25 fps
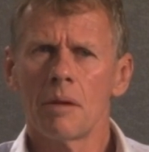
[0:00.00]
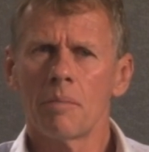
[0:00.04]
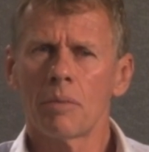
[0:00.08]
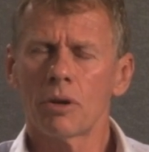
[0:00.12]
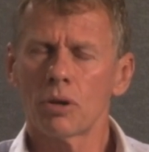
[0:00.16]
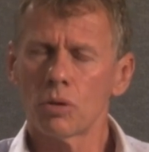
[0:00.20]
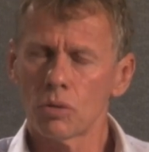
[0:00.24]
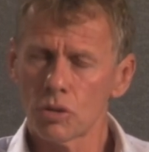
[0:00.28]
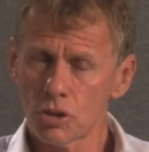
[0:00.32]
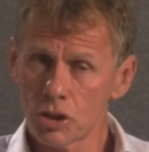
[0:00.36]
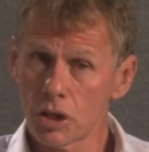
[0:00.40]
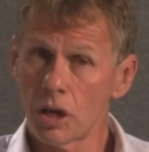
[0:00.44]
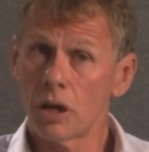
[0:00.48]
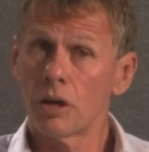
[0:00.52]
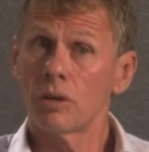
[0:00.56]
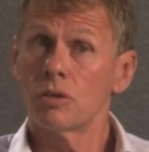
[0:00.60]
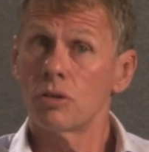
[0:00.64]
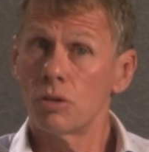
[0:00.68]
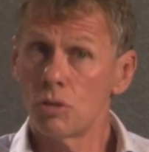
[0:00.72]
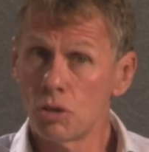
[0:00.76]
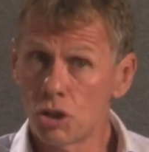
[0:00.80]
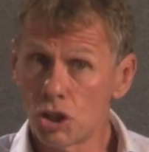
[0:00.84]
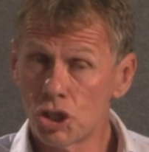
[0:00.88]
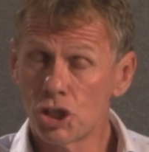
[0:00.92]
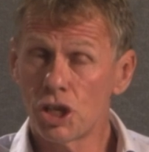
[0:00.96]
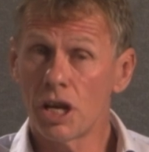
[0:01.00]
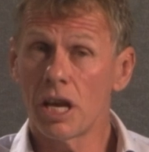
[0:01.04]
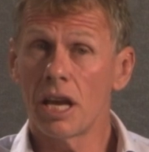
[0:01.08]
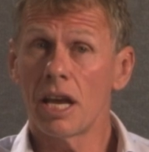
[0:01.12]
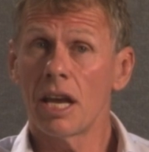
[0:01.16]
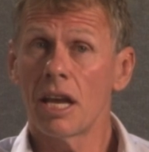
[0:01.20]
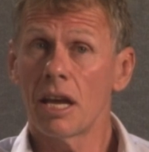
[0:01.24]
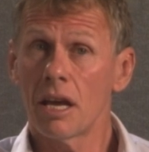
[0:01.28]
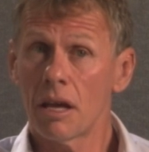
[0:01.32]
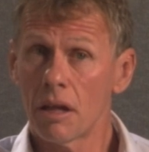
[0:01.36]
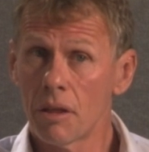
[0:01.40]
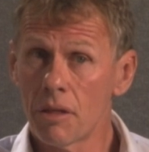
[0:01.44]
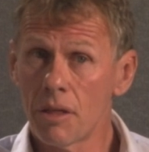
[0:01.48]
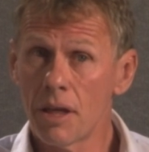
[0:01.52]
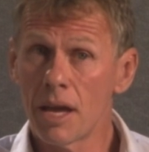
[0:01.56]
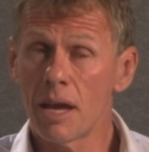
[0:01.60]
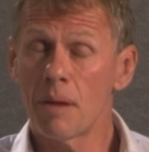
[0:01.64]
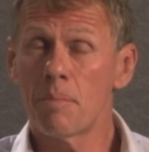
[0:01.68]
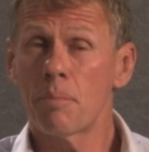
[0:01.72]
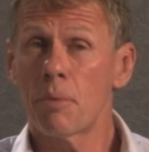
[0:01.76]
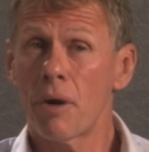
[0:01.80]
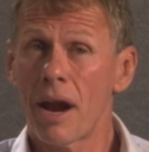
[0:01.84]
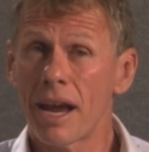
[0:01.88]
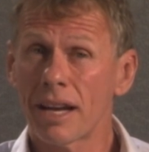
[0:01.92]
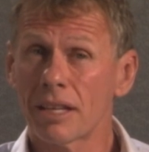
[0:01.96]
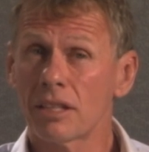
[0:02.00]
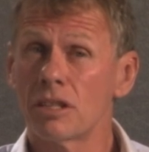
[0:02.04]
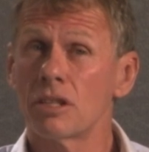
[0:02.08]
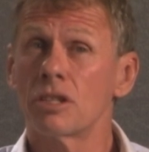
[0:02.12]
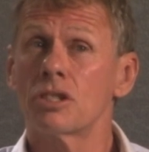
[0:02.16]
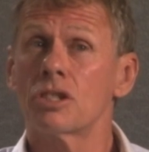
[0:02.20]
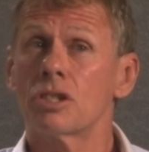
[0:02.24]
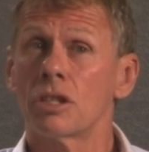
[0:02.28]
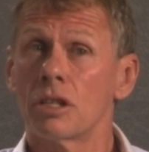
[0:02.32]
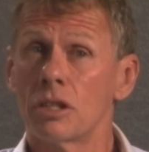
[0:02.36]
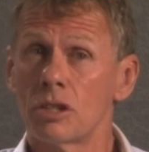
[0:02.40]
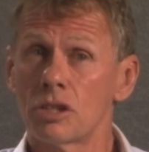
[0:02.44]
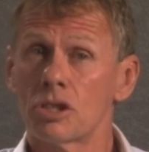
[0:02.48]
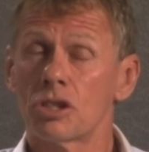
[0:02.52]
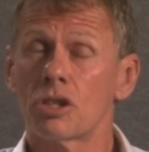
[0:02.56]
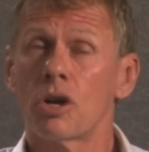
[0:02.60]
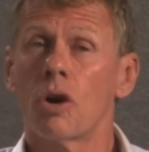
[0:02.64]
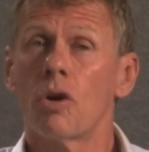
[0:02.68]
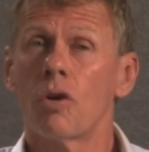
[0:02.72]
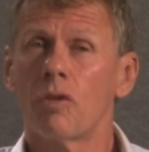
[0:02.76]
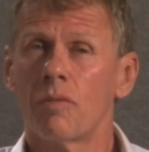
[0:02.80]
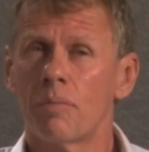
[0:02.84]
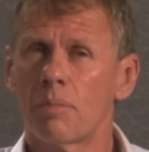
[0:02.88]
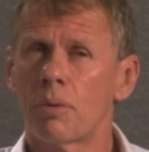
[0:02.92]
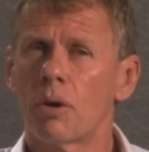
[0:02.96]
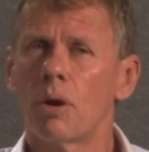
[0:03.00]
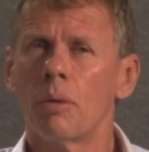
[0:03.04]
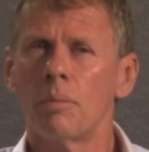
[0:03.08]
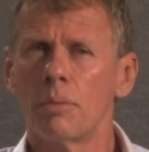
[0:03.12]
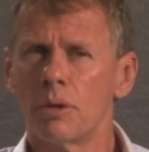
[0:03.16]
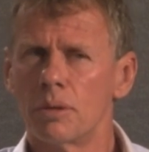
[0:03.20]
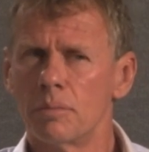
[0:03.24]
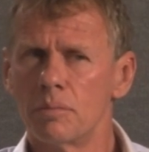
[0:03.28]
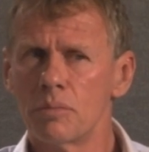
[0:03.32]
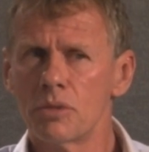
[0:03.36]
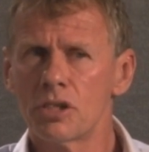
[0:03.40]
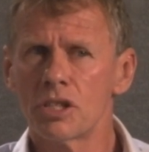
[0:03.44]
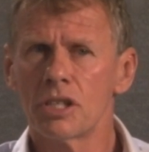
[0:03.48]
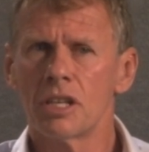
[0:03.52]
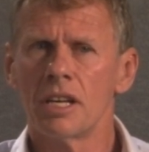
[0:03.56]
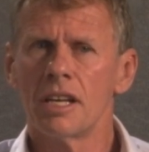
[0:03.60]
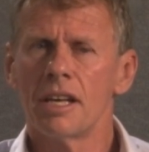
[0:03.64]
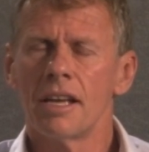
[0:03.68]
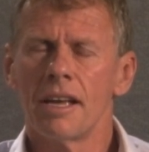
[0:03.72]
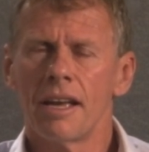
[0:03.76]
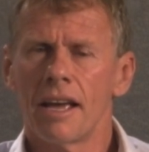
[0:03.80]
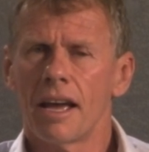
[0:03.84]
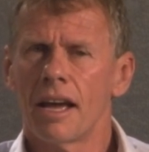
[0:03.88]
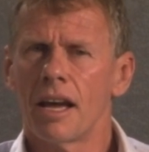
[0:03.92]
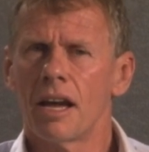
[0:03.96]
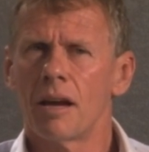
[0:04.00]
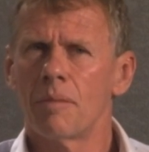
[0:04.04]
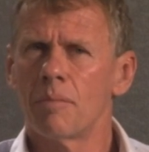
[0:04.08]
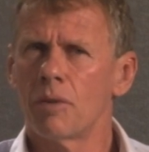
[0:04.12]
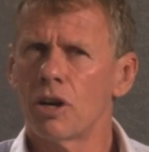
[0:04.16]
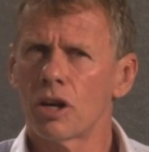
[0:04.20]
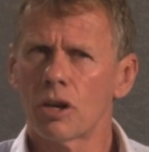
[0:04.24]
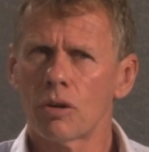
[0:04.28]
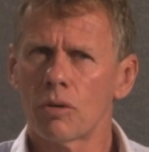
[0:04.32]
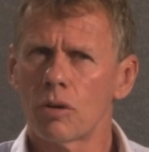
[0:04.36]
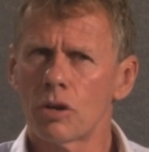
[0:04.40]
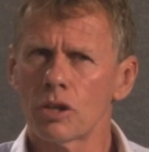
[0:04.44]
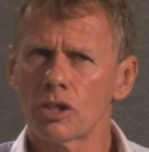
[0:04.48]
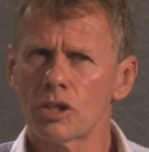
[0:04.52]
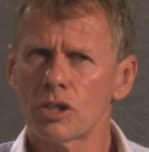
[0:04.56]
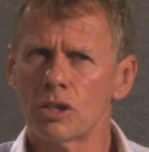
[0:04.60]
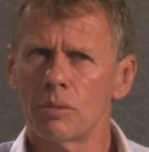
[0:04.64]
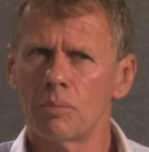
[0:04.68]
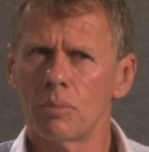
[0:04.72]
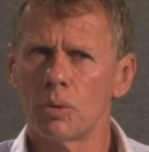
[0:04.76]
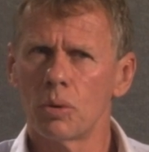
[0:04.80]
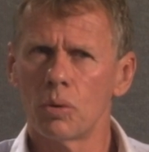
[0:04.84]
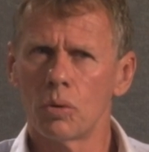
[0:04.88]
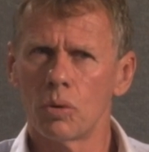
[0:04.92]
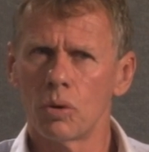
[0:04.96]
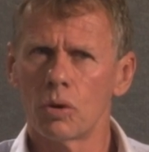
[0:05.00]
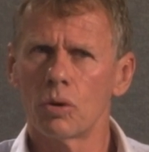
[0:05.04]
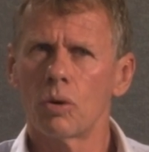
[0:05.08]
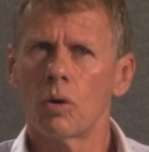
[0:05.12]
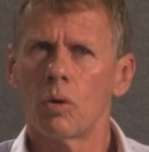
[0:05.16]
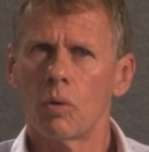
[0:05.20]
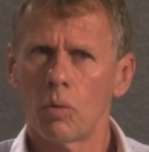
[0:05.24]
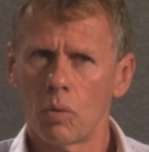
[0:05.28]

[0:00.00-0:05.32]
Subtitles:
but also to share their practice and solve problems across the board.